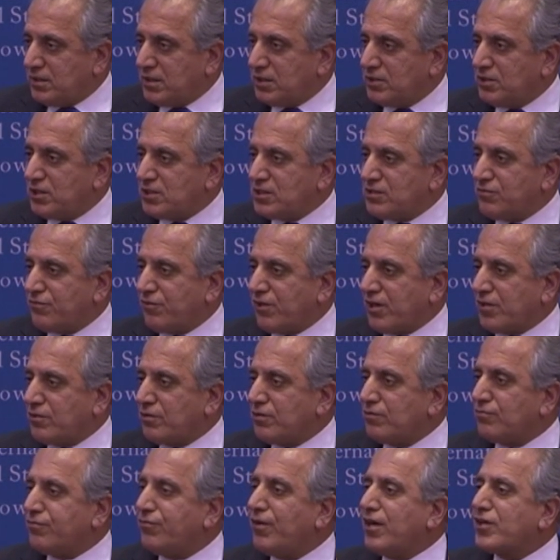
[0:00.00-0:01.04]
the
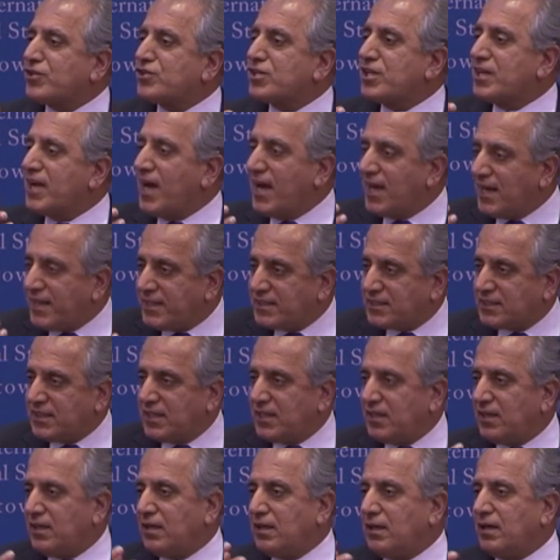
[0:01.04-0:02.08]

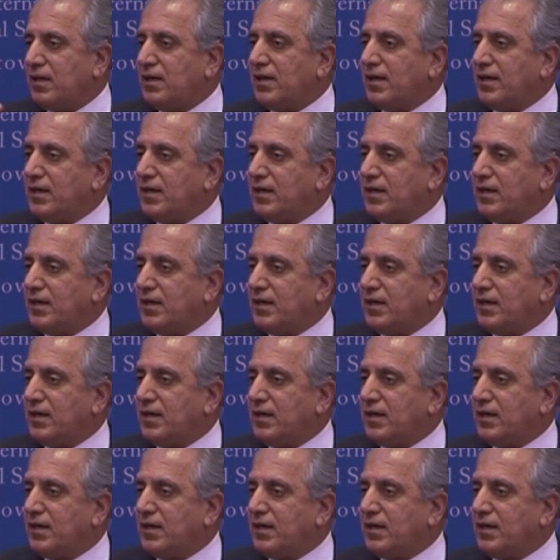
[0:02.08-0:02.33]
dysfunctionality,